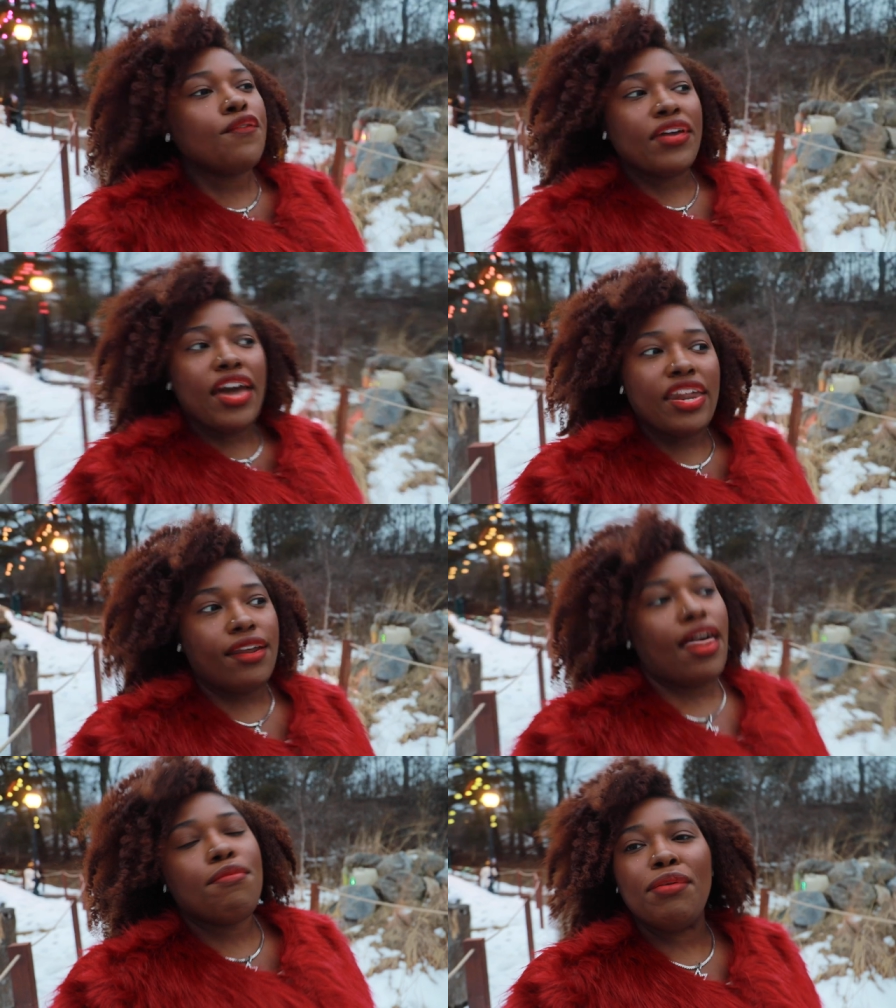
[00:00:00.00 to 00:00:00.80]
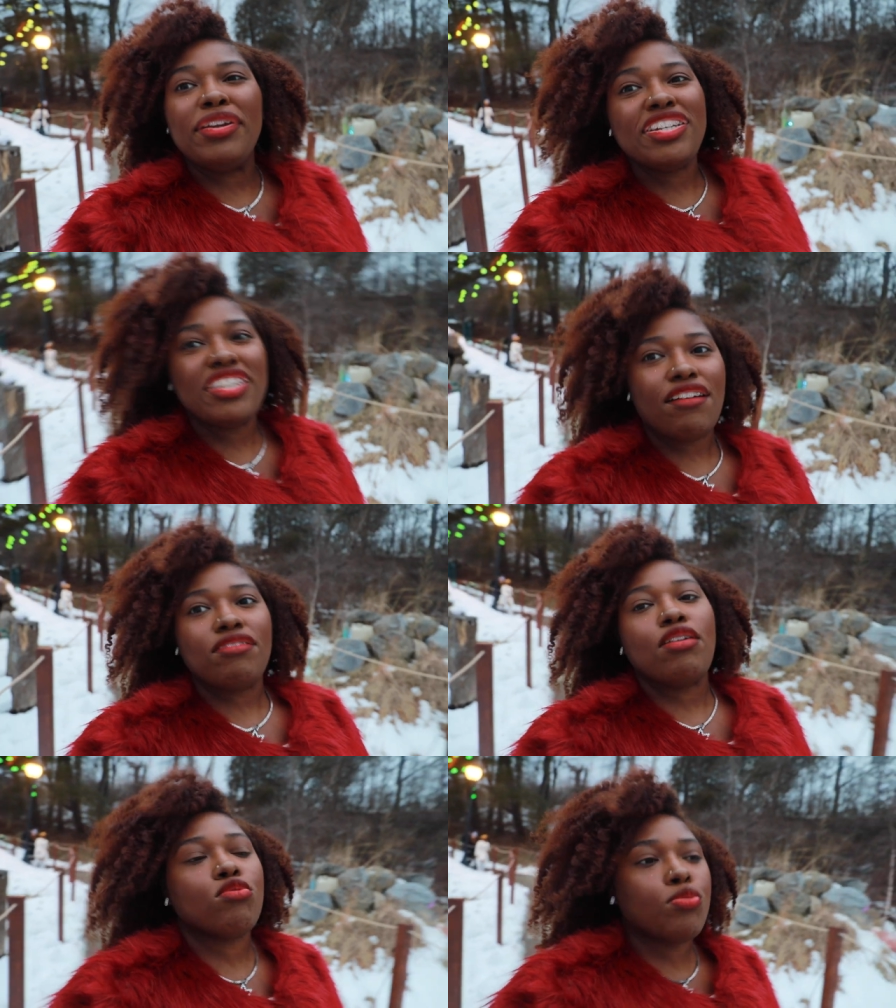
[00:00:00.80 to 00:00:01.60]
We got all our pictures.
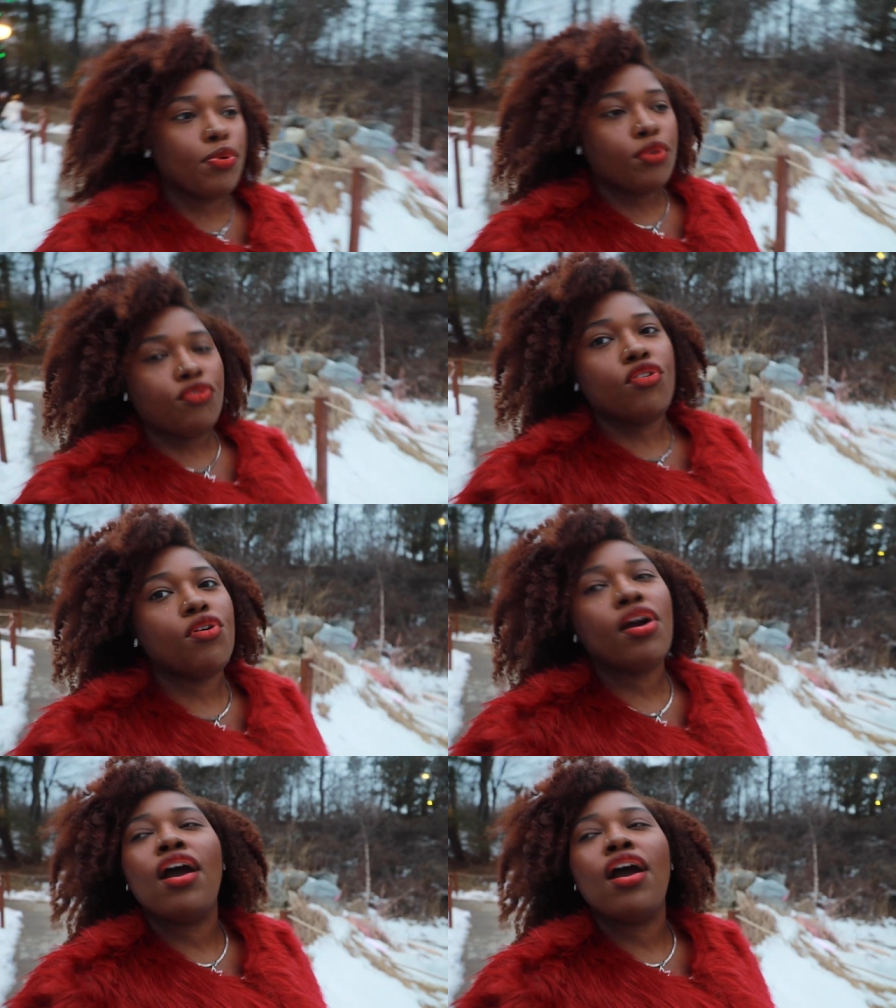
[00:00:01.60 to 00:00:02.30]
Everything was beautiful.